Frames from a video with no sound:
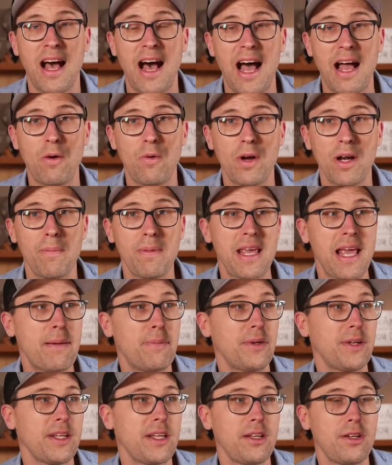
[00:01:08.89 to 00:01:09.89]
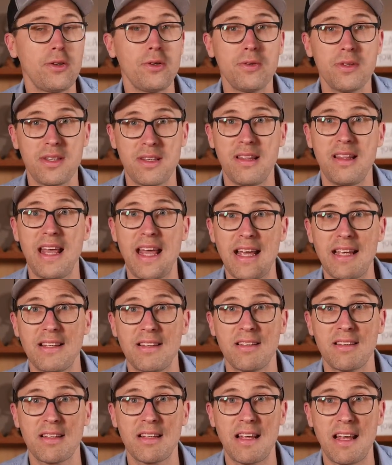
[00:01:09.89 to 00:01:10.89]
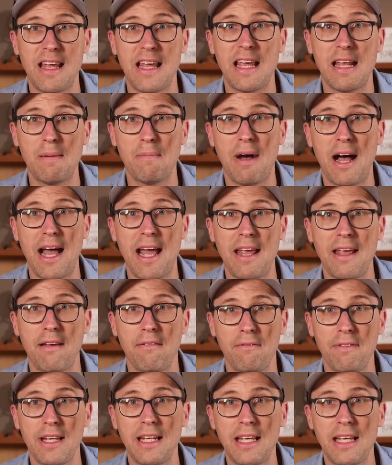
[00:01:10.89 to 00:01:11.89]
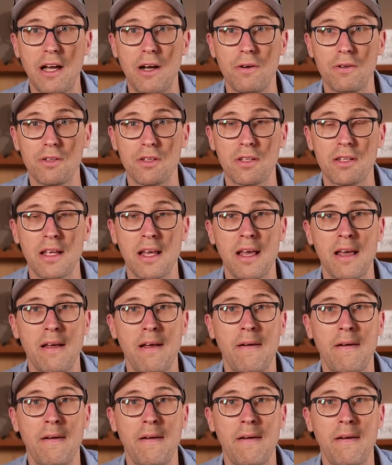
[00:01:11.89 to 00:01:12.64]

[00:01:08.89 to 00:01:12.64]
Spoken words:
I want to be able to use this in my videos.